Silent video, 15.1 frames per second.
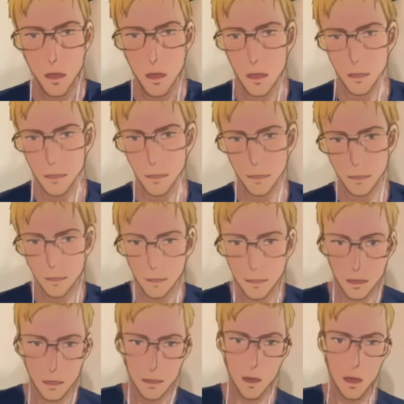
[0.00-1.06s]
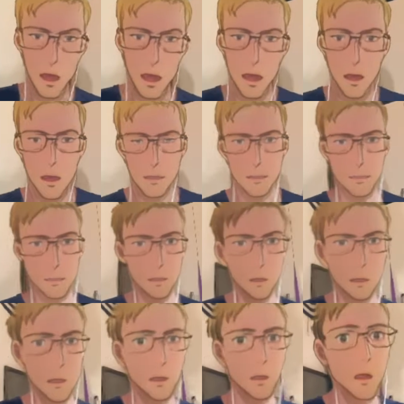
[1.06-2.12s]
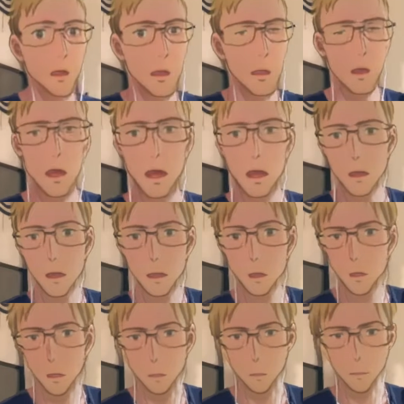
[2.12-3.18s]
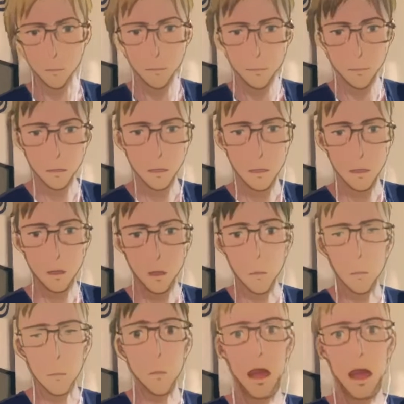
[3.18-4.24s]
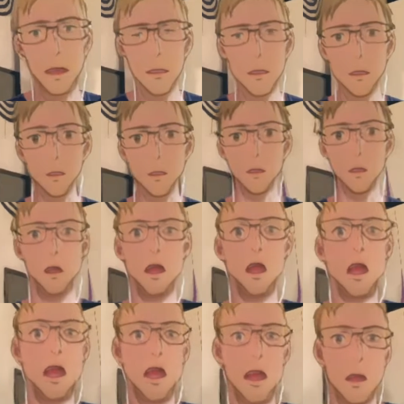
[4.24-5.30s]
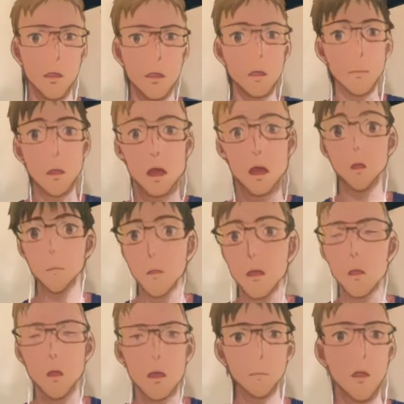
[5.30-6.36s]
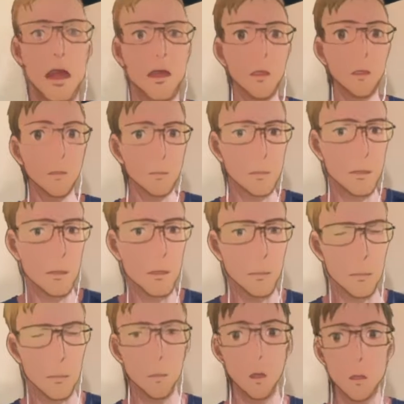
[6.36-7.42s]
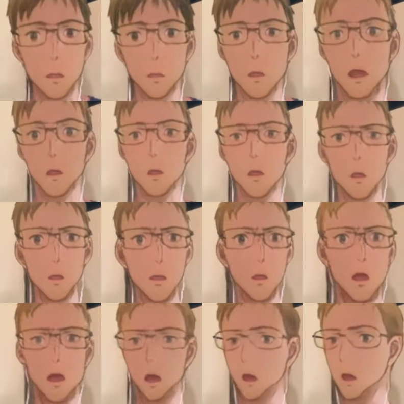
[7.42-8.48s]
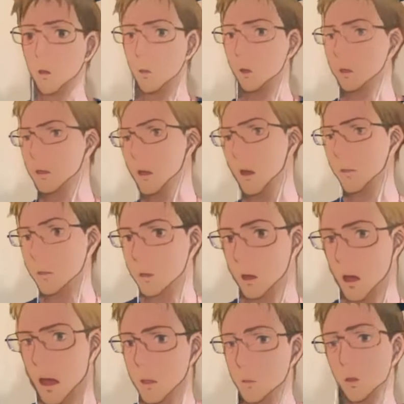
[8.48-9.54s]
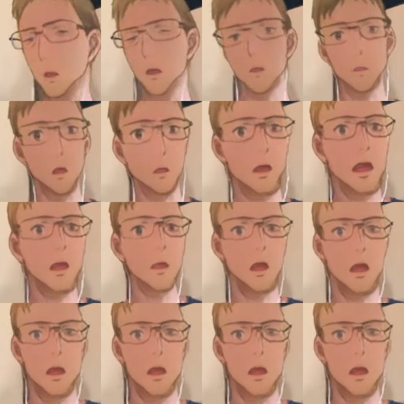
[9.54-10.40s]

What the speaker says: Yesterday I digged into mining and especially Bitcoin mining, what you can do, what you have to get, what you have to look at.